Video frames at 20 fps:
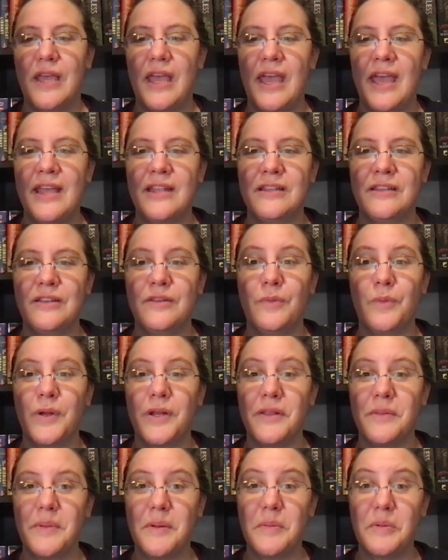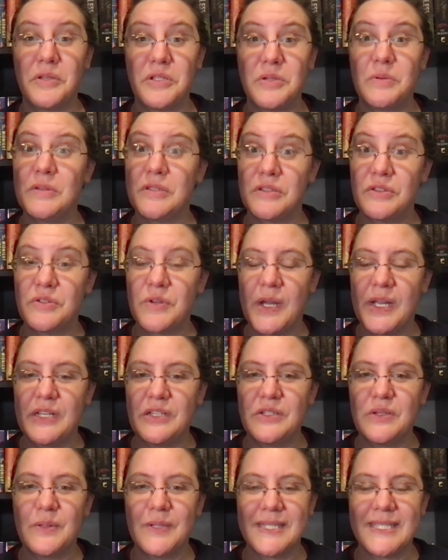and one of the people she was trying
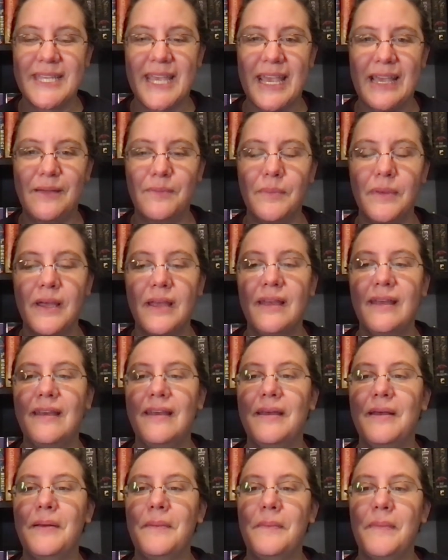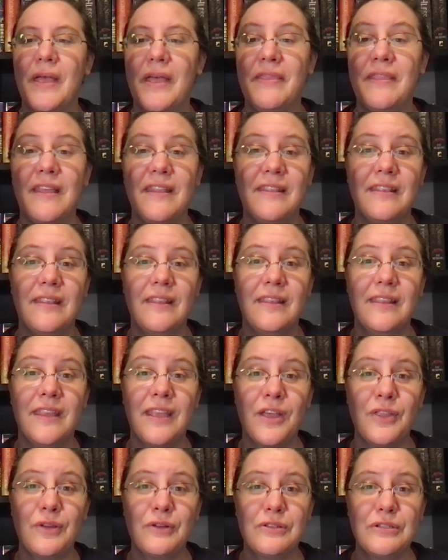to escape. And then the
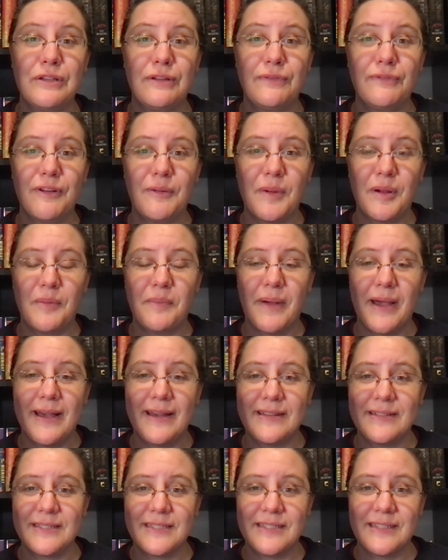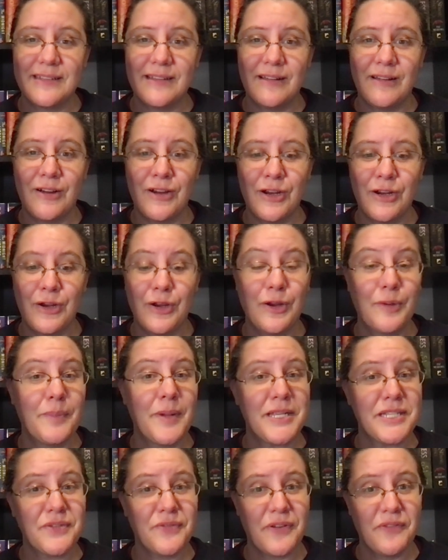other two from her past are her
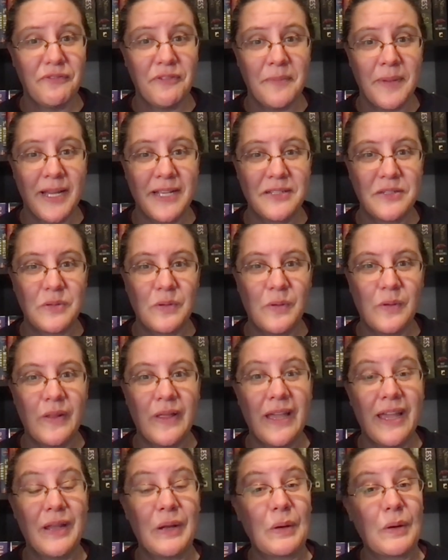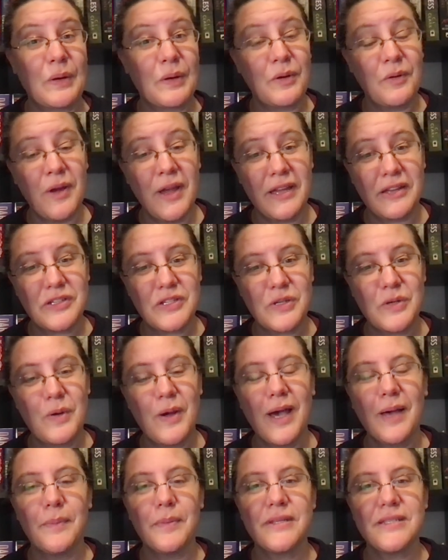best friend from high school and her crush, who
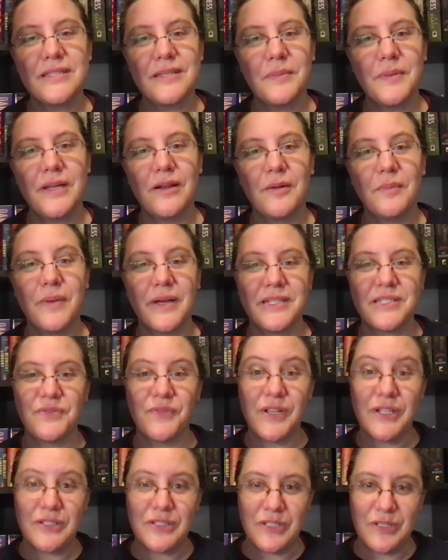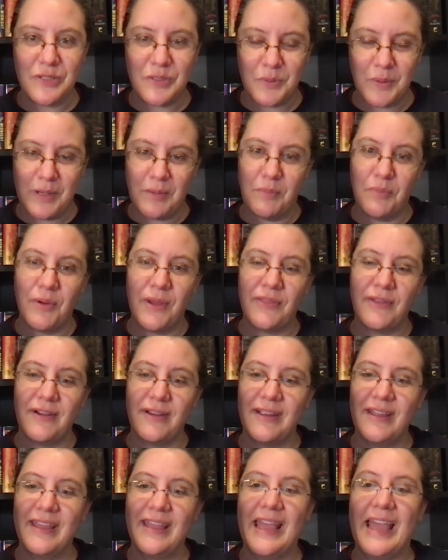happens to be her best friend's twin
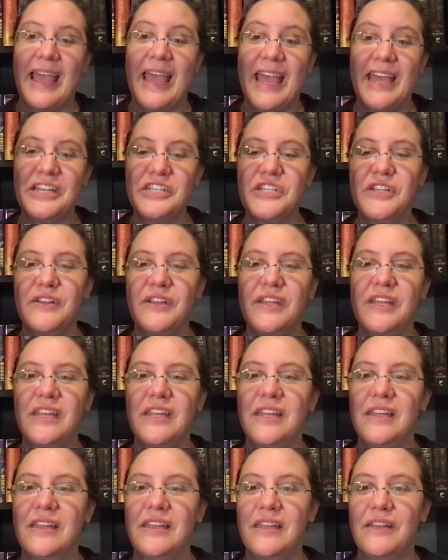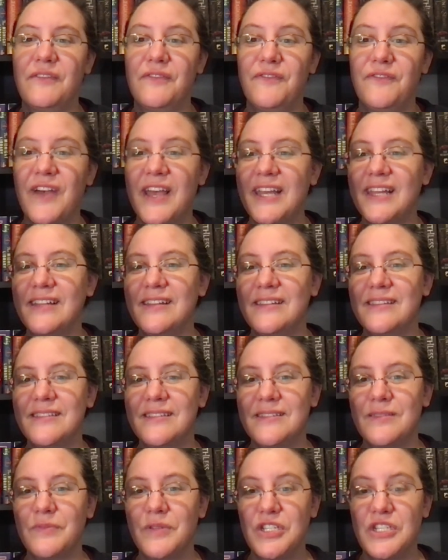brother. And she
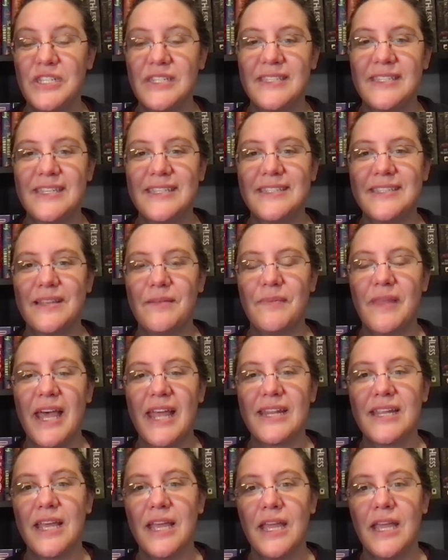finds when she sees them that